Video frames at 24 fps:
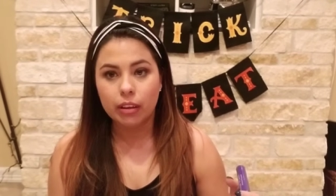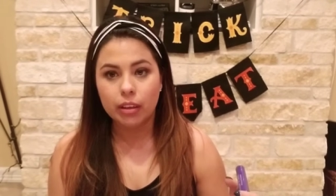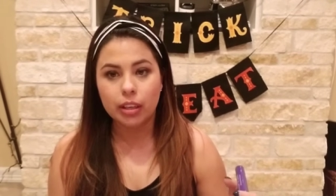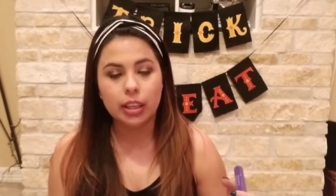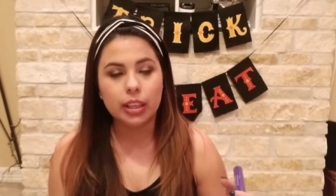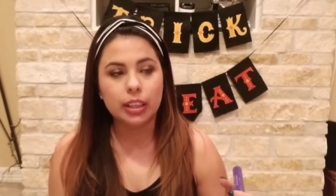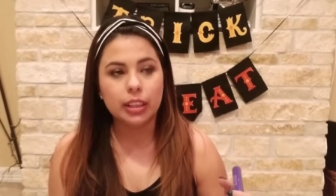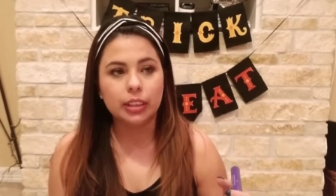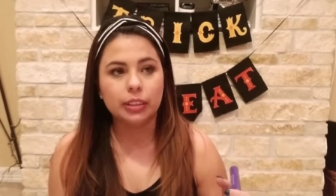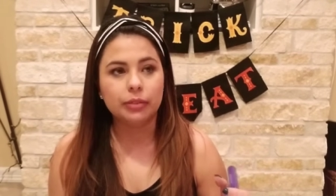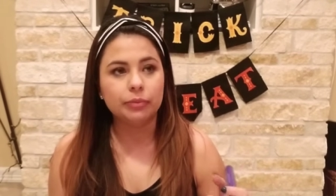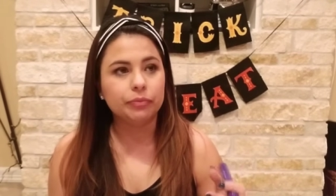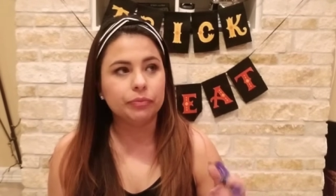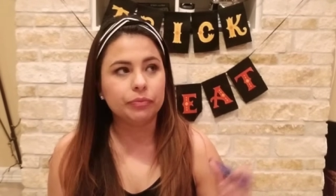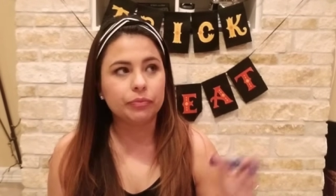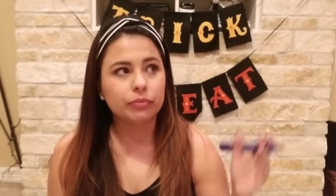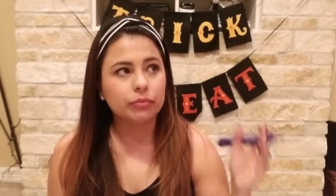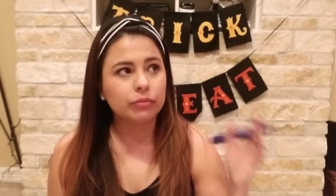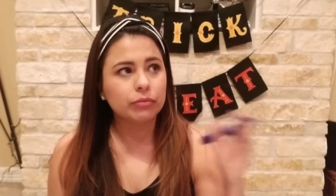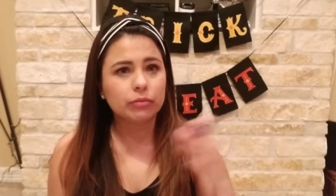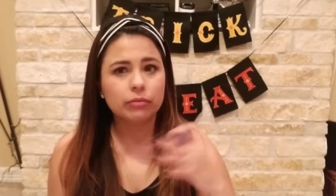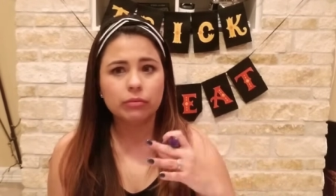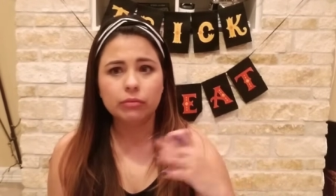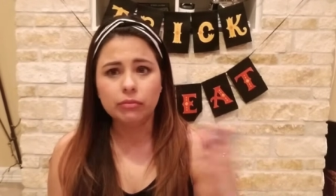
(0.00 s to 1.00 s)

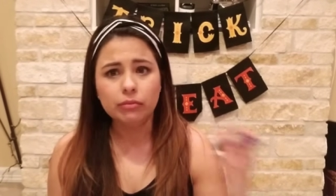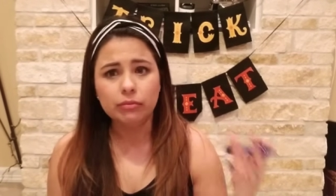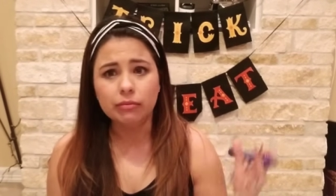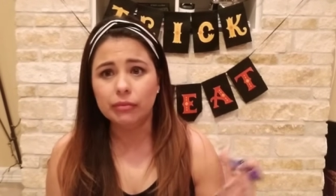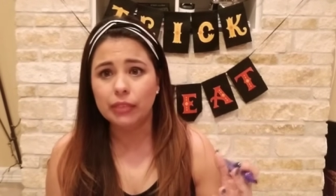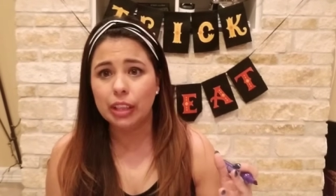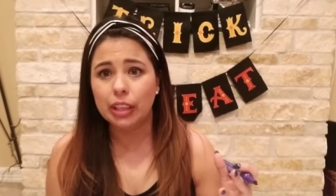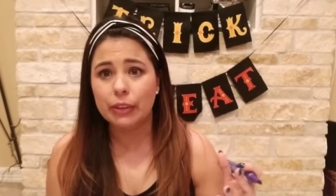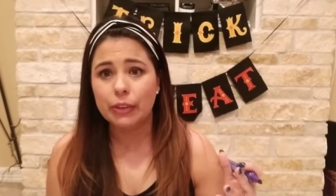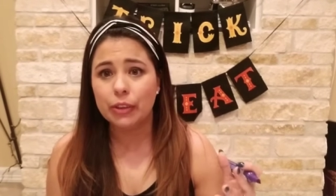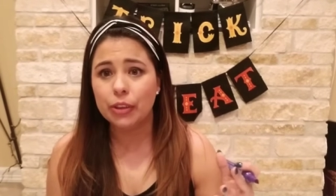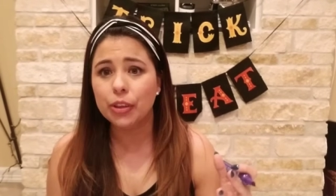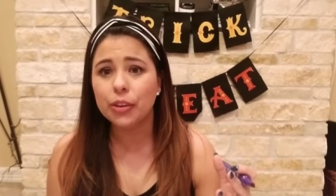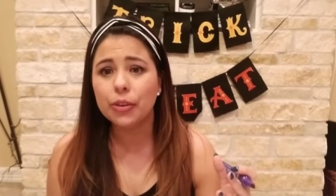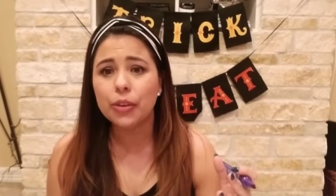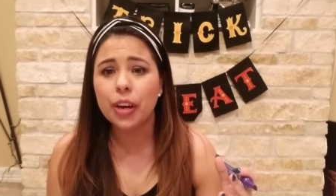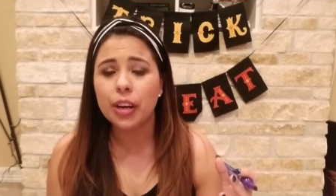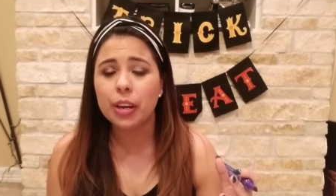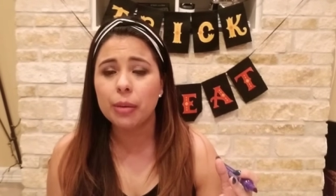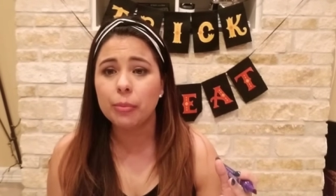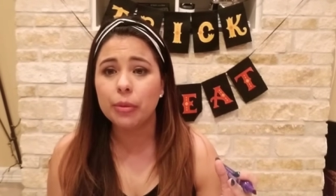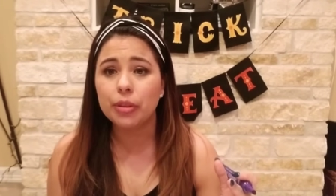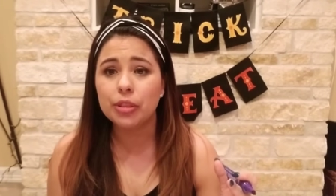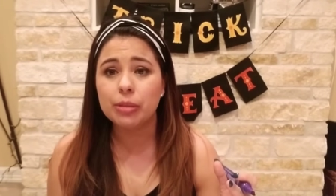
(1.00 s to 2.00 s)
if you don't know how
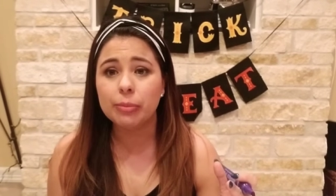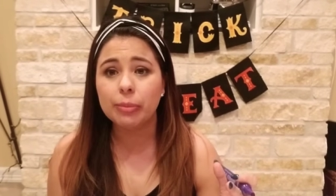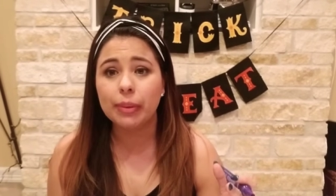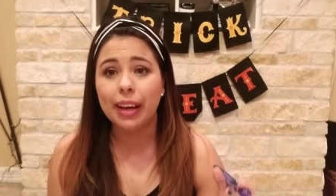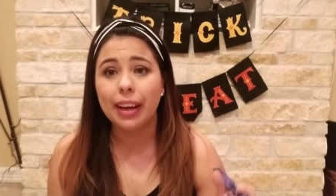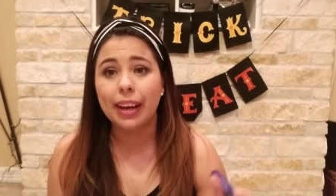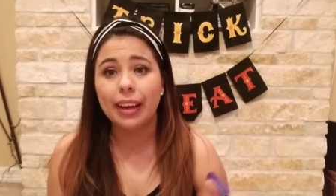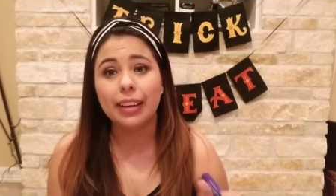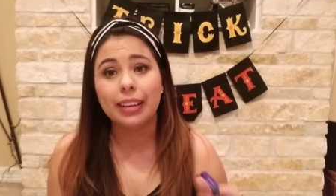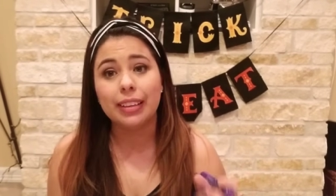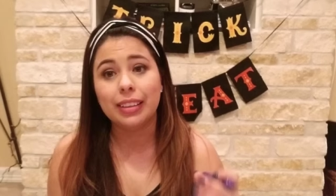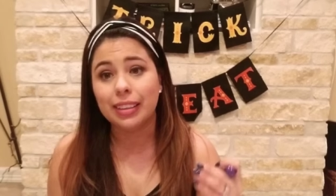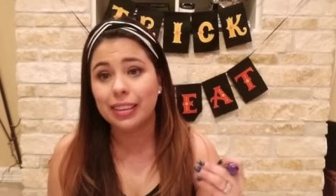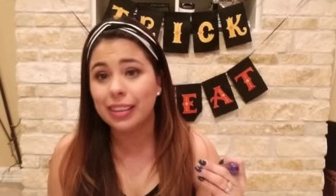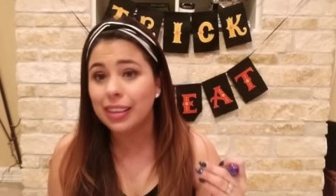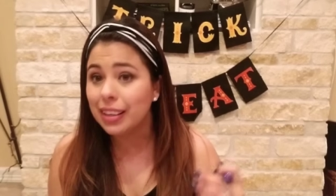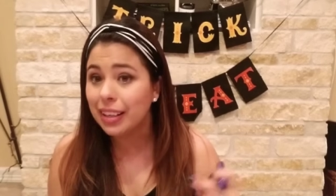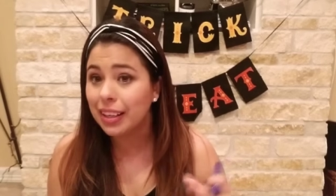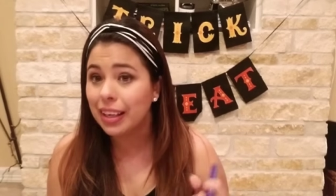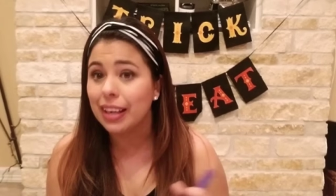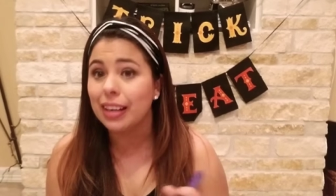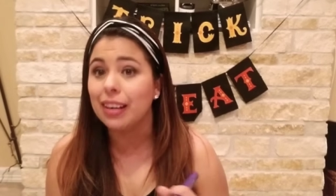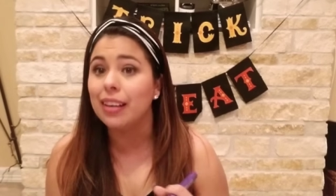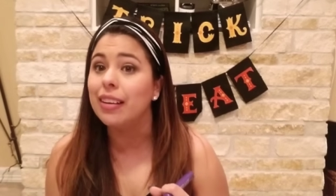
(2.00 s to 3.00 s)
to multiply, you need to
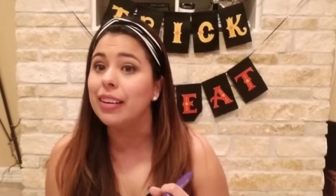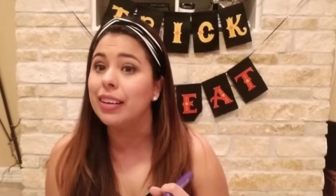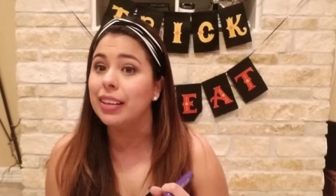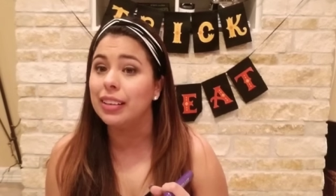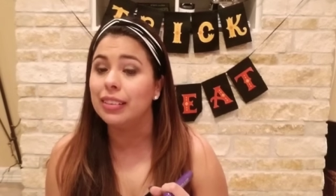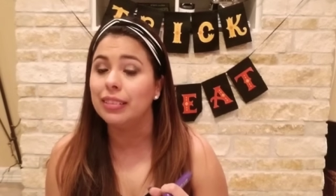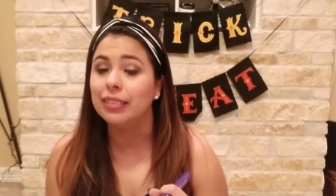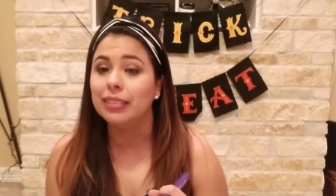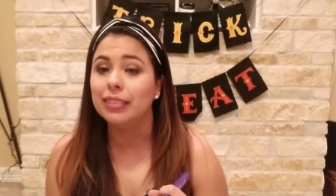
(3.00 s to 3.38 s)
get on it.